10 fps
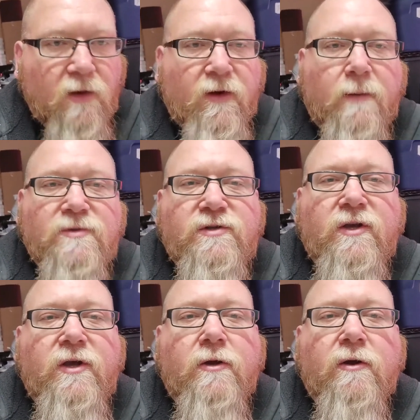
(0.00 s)
Double
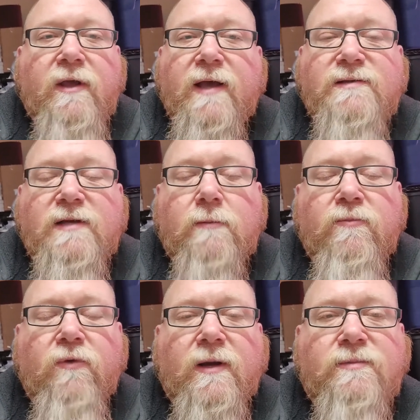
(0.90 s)
secure in case something
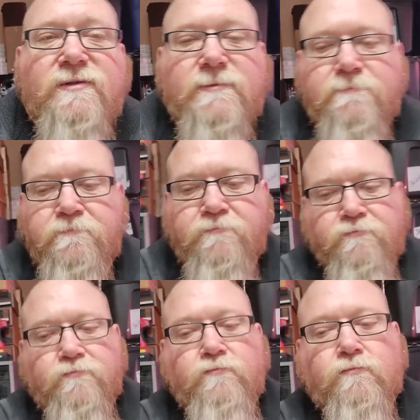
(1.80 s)
rips.
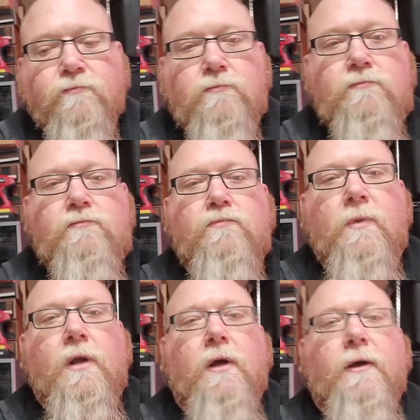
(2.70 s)

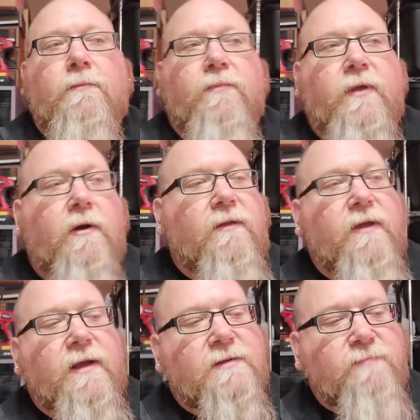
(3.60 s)
The only
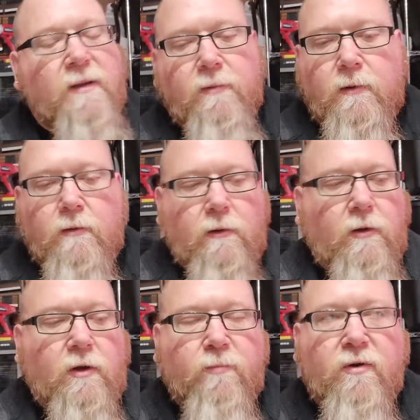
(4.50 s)
thing is, maybe
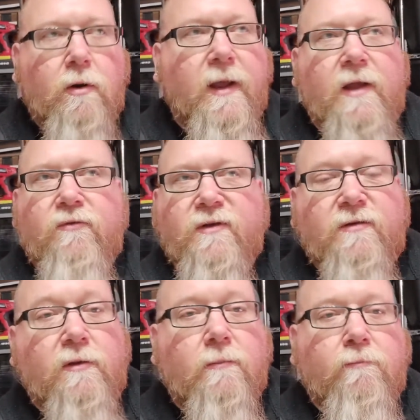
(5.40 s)
you could put an address
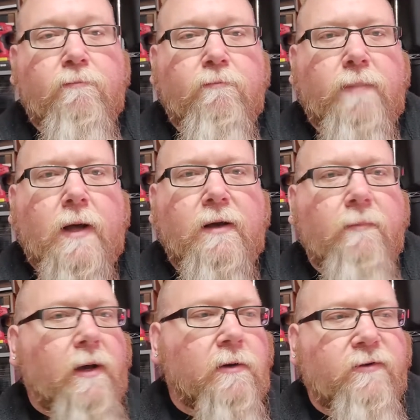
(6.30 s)
on the poly
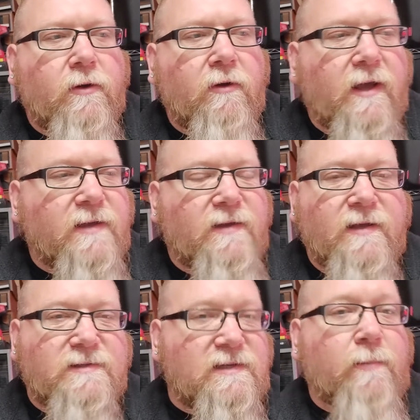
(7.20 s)
mailer too in case it
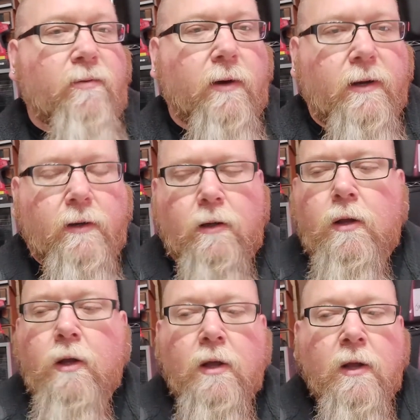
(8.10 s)
gets separated.
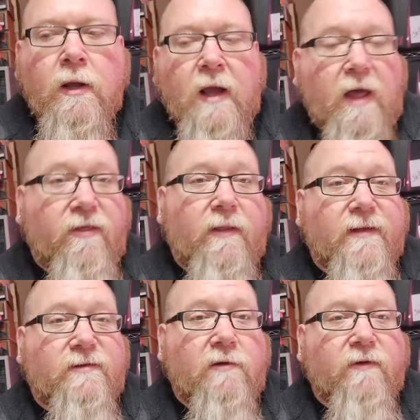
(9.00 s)
I think
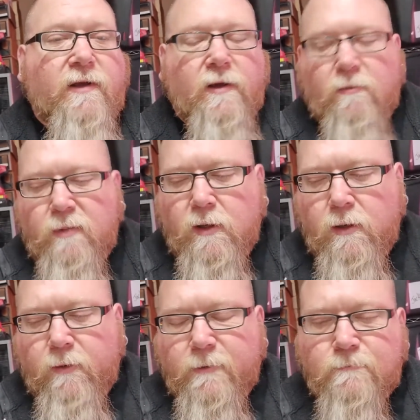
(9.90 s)
that's overkill, but
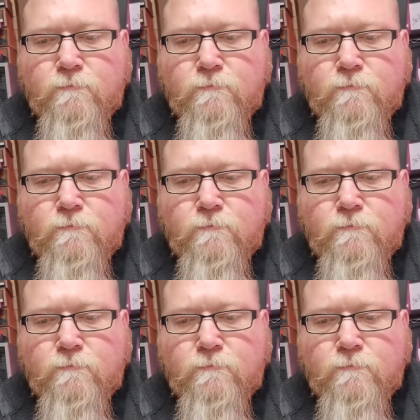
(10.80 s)
anyway,